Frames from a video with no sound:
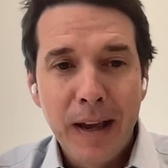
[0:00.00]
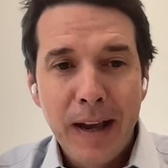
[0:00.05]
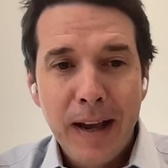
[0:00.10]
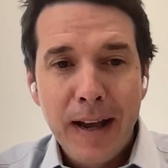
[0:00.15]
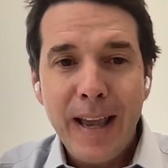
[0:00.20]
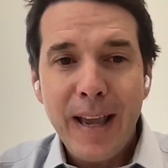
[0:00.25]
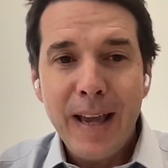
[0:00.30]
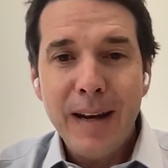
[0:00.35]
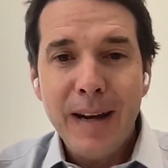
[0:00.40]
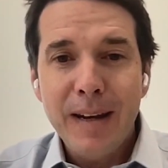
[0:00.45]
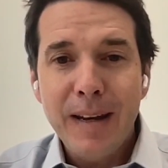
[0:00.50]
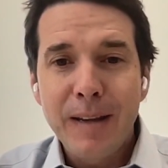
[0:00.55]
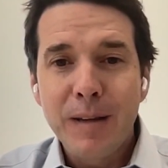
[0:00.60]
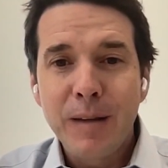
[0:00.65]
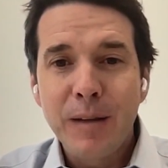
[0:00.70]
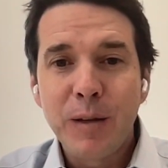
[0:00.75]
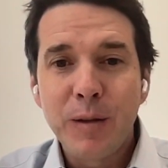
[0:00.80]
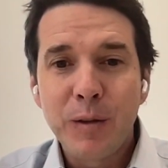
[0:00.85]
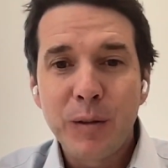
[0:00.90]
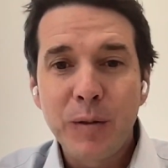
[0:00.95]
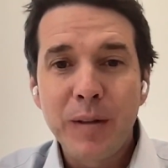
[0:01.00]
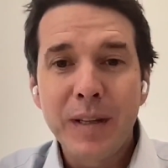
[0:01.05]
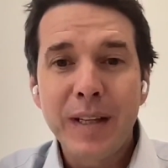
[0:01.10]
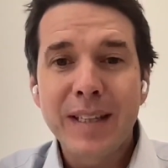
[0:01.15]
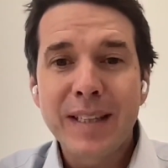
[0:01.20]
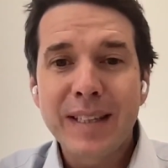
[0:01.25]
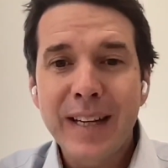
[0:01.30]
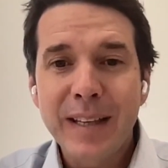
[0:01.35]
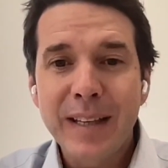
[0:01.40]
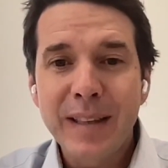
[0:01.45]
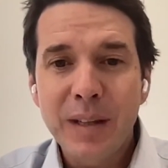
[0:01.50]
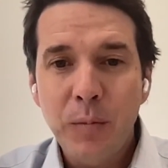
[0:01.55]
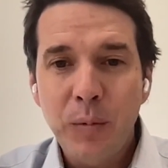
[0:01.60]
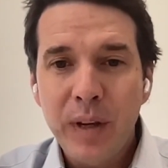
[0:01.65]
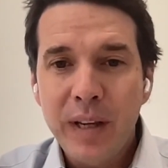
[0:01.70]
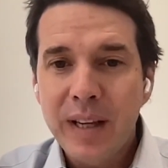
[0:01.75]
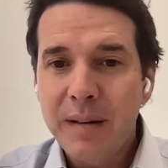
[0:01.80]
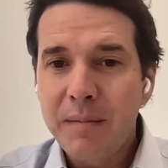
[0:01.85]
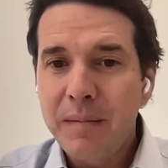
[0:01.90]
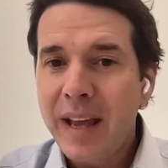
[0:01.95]
And to the extent that we
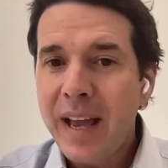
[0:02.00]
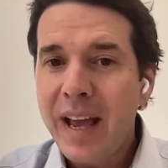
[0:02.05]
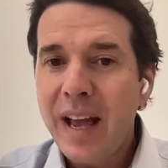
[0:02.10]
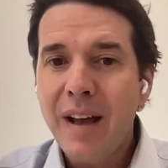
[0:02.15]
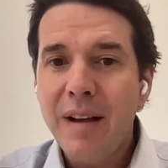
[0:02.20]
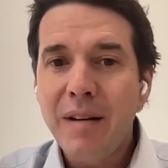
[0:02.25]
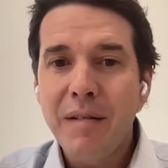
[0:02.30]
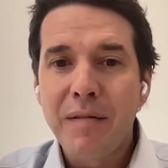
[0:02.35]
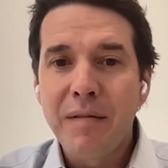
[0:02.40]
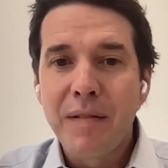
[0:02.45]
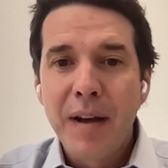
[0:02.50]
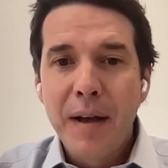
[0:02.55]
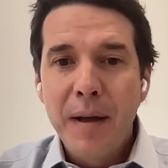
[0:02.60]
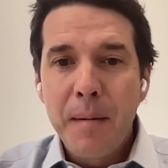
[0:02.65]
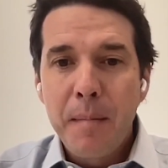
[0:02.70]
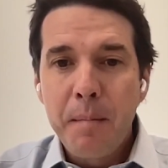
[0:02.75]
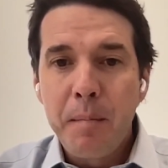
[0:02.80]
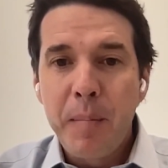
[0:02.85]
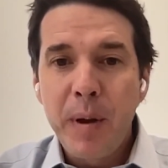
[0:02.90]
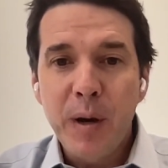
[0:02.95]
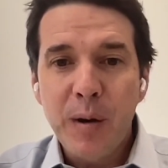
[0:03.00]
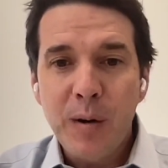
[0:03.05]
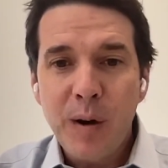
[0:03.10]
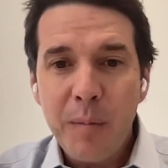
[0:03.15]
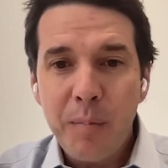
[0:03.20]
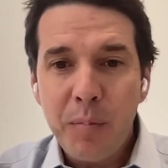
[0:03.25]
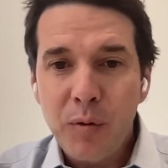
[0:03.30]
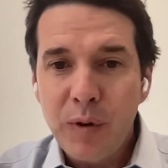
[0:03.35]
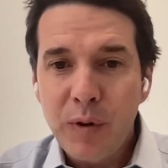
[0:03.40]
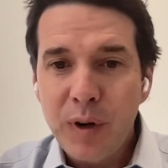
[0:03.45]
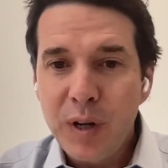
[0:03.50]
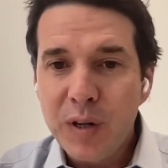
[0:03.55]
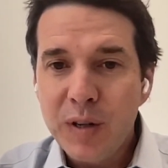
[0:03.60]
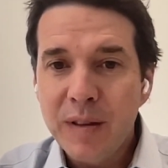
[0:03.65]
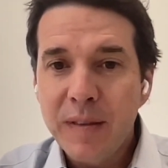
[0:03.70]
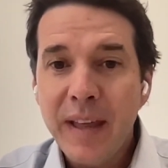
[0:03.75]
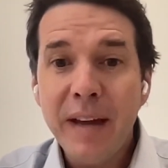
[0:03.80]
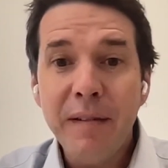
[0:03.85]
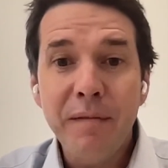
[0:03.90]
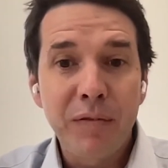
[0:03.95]
can have better
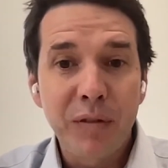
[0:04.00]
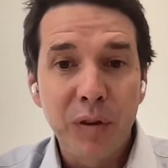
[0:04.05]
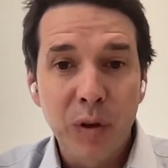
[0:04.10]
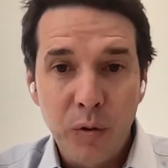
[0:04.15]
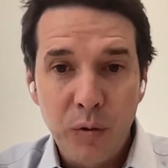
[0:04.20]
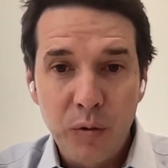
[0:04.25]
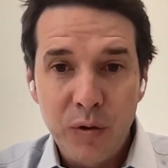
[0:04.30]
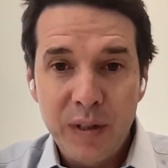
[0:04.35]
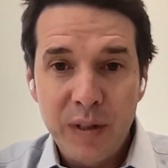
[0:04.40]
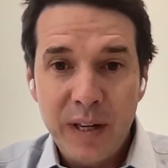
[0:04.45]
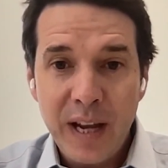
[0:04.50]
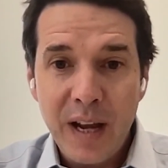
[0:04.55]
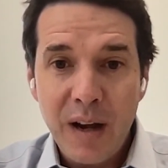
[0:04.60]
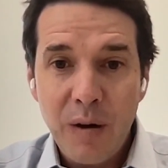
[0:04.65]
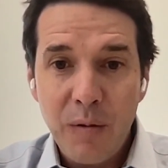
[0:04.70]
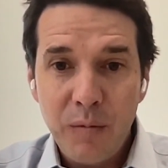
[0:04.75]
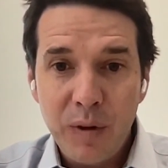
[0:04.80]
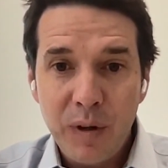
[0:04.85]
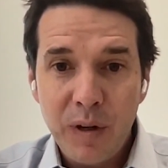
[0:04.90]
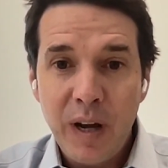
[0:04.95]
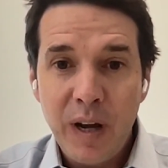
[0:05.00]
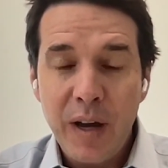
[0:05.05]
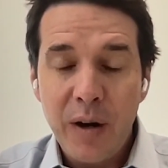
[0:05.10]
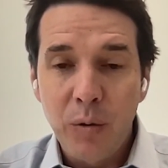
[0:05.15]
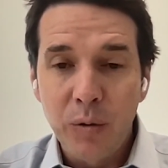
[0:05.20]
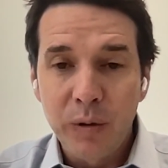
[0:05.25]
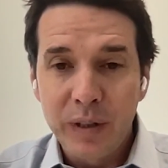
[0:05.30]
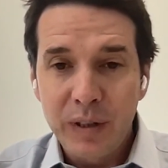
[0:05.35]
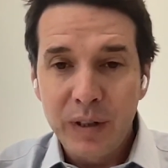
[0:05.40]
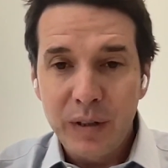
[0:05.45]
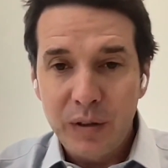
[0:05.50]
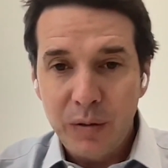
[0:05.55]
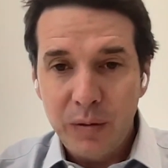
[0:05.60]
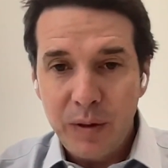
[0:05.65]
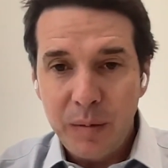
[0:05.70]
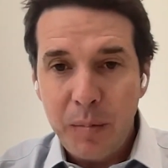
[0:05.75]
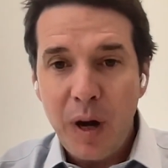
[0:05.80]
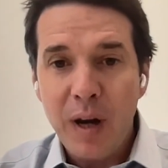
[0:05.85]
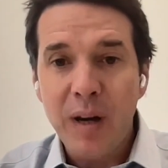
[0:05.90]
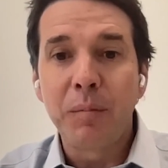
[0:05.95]
operation, that flows down not only to
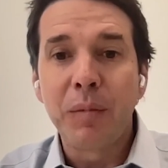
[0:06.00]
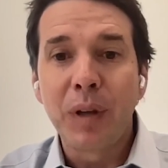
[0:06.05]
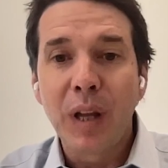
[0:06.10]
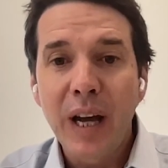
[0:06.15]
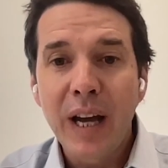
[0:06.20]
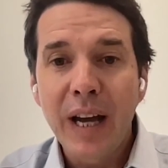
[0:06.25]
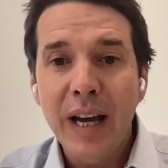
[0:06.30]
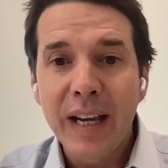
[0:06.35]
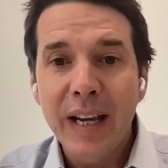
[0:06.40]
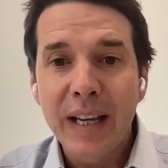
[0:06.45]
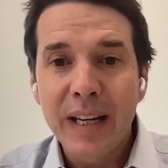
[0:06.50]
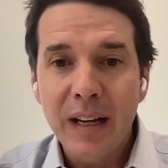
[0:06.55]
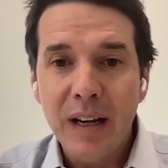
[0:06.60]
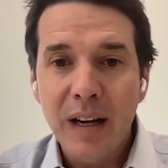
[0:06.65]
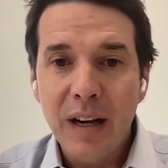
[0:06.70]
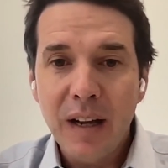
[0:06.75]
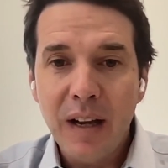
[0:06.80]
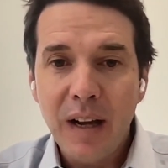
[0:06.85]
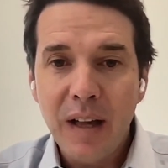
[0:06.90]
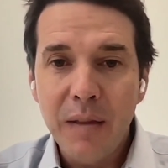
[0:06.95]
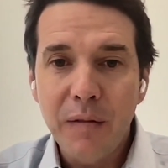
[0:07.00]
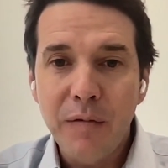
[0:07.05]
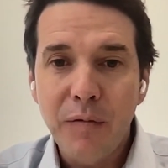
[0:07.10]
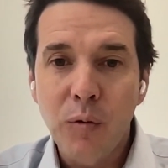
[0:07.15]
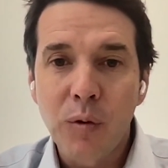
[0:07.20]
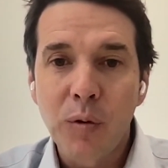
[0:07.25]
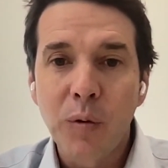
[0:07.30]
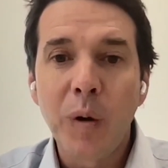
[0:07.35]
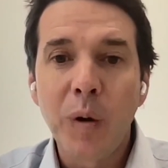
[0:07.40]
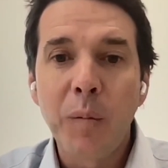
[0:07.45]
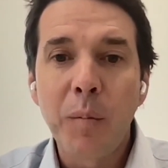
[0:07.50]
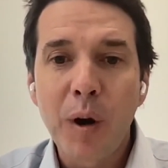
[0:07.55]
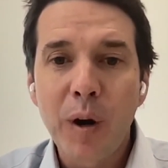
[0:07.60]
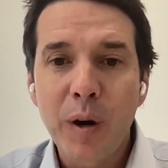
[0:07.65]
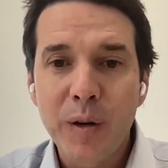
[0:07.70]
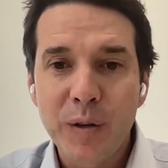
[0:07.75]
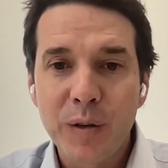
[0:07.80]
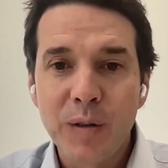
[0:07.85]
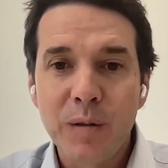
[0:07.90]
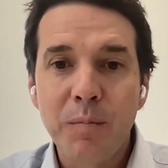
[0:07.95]
the bottom line on the four-wall
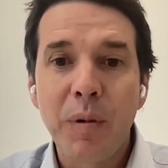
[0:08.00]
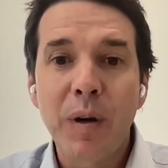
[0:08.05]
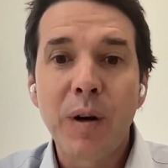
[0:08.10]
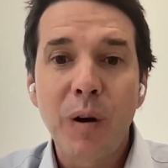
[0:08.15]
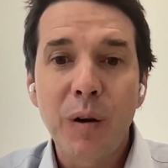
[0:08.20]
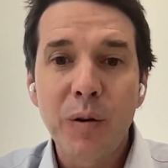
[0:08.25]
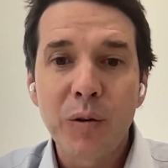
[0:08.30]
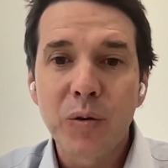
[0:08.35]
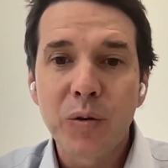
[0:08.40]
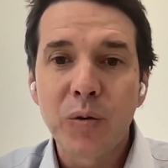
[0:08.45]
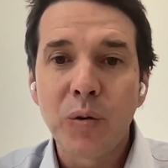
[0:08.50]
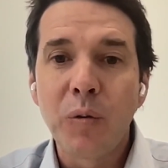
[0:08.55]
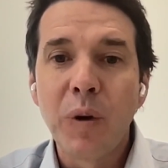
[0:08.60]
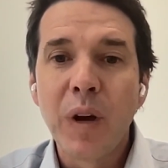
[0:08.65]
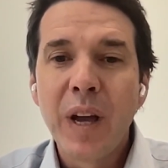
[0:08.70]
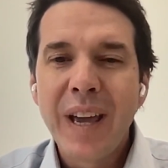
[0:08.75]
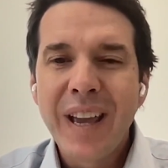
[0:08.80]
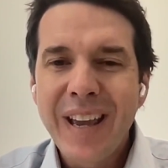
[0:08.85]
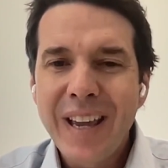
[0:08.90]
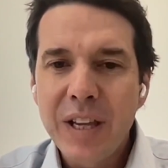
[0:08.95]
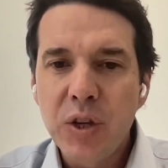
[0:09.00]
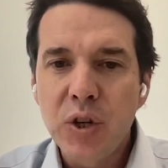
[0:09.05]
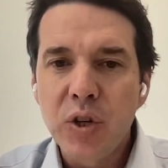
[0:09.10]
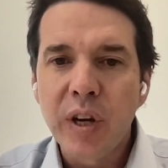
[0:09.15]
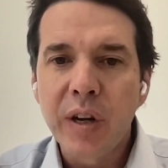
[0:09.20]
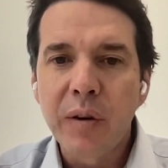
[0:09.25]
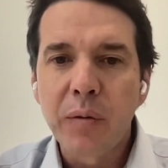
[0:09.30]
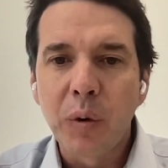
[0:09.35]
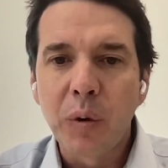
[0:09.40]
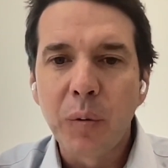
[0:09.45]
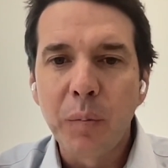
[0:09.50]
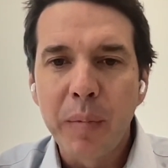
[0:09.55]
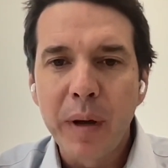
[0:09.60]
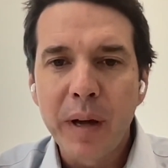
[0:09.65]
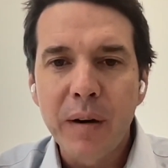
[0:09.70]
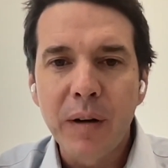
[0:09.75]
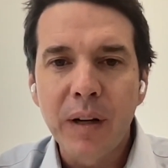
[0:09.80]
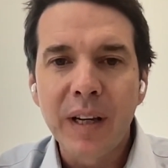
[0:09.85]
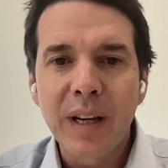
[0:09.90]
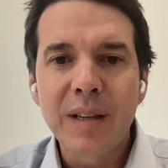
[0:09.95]
margins, but also in general
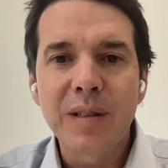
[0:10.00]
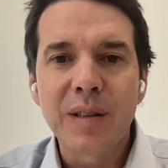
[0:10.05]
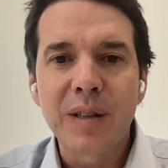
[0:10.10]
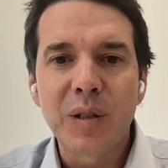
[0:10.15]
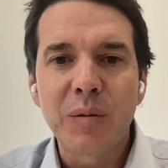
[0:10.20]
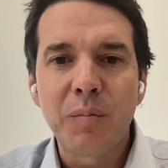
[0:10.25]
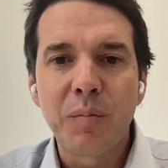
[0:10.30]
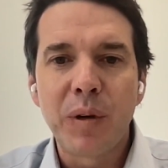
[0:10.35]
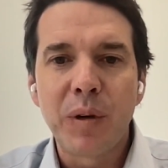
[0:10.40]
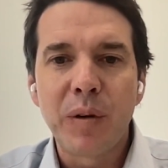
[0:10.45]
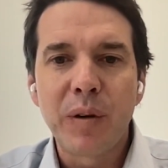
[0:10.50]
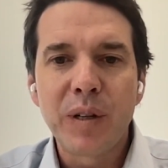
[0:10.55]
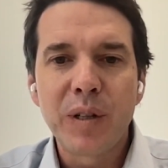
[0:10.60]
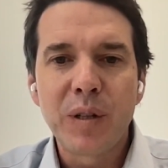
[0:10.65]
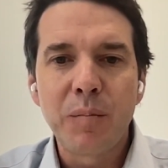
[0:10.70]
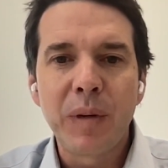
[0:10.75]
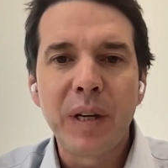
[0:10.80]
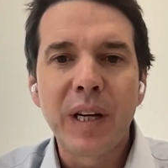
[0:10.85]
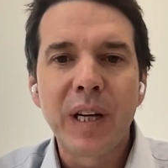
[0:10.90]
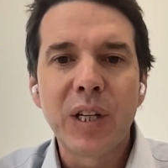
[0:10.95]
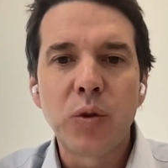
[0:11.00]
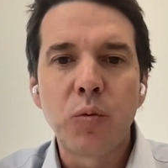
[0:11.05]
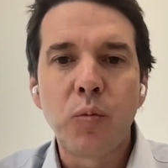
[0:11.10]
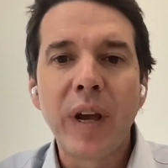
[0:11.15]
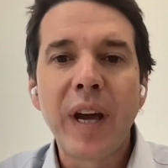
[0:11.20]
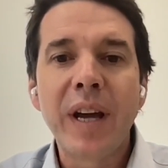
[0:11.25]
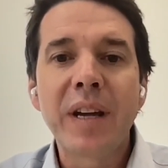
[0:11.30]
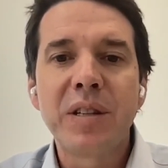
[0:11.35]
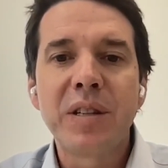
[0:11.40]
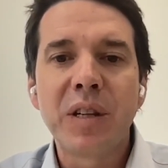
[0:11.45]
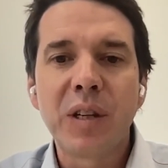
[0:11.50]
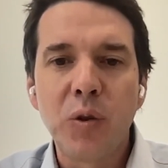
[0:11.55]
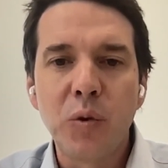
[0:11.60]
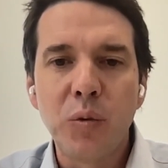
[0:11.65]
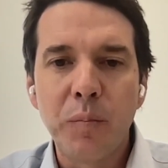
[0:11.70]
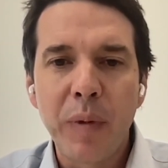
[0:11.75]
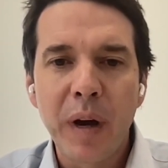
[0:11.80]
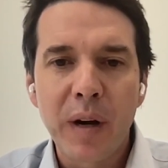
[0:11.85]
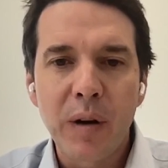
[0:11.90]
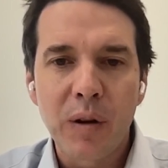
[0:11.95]
better guest experience, because we
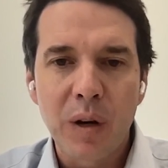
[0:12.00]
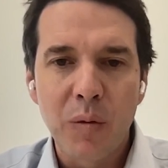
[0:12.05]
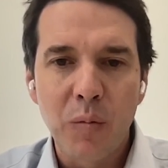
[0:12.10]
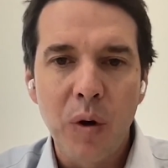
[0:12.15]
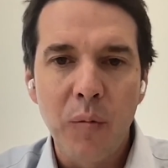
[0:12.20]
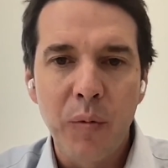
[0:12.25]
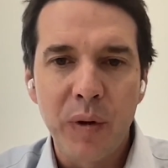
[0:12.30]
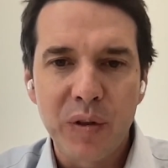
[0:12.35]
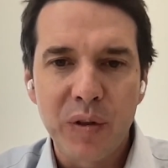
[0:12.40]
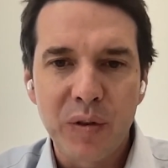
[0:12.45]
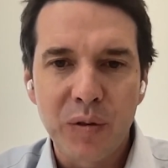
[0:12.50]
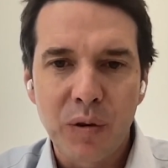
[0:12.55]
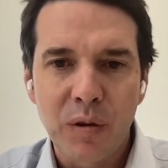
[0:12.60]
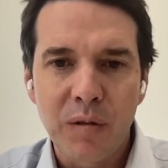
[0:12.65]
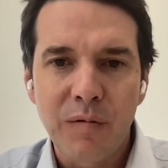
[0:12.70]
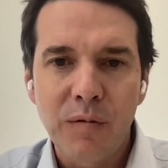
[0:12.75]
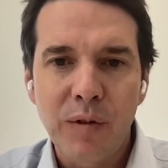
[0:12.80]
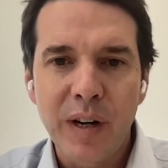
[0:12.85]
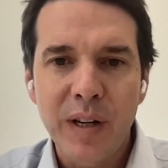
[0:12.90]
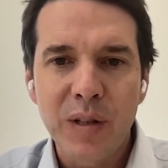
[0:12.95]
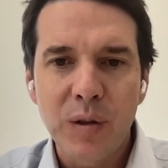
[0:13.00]
execute better on what we serve, right?